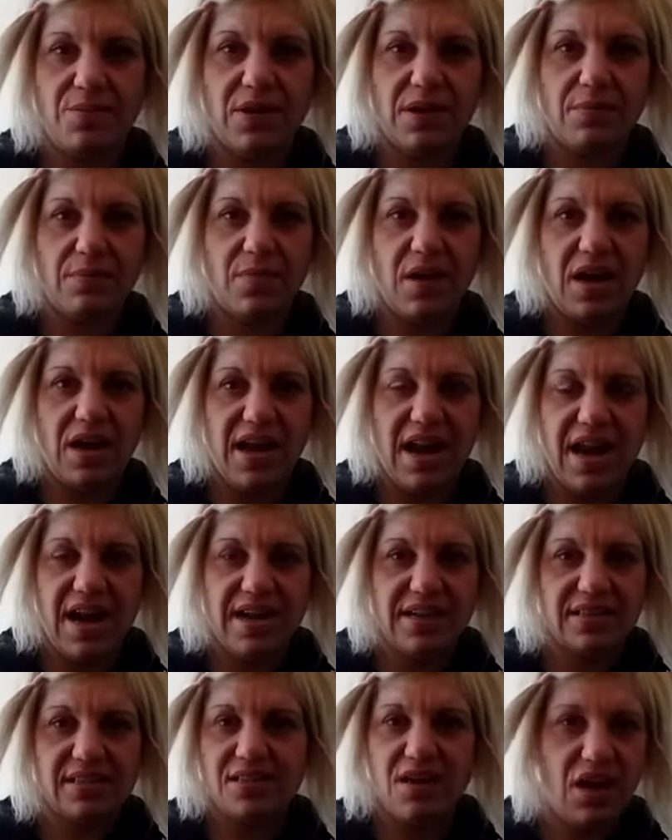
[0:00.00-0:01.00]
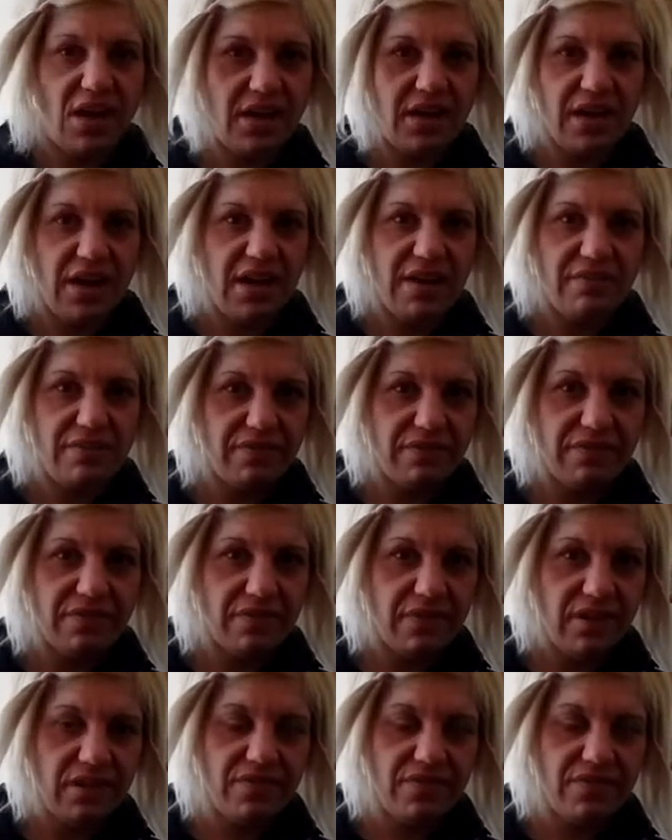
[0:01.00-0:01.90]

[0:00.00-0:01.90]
bring an axe, not a knife.